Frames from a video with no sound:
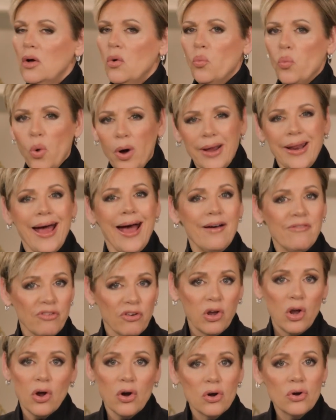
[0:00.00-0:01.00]
what I've
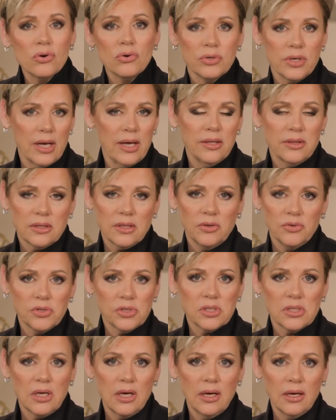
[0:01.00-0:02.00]
learned at
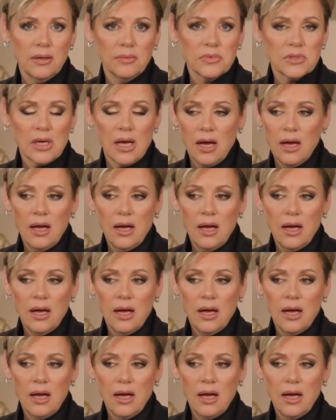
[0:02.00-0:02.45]
those times,